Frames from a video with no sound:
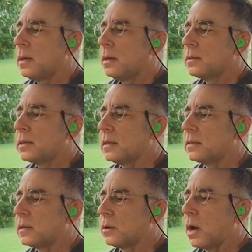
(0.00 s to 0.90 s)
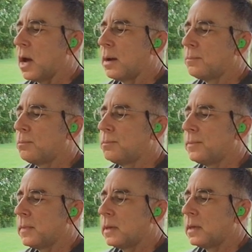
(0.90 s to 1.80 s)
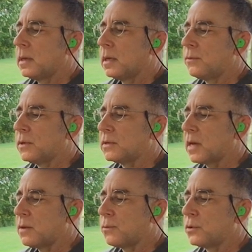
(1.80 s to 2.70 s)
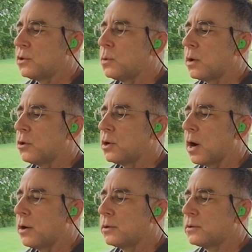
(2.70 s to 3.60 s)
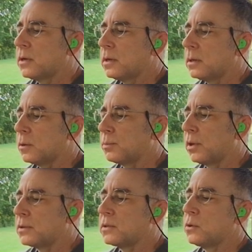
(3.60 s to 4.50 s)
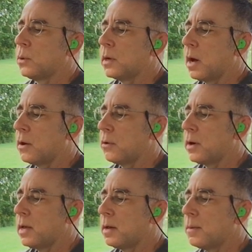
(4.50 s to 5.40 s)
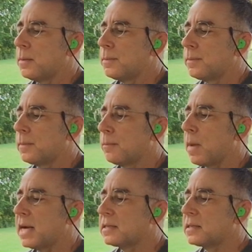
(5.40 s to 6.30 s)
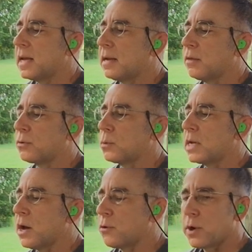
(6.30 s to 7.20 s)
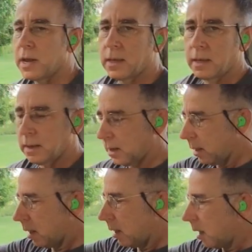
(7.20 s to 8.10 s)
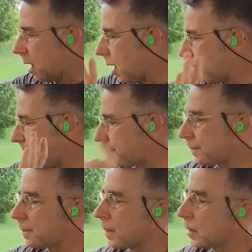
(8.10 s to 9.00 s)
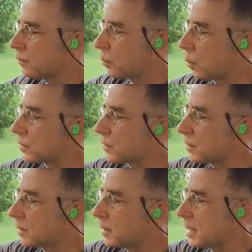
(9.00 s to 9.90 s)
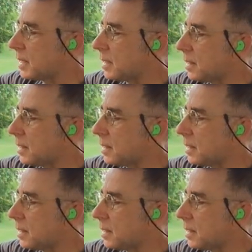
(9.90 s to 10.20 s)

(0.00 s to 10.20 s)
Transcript: Says they're, if you sight for 200 yards, they're +2 at 100, -10 at 300. Of course, the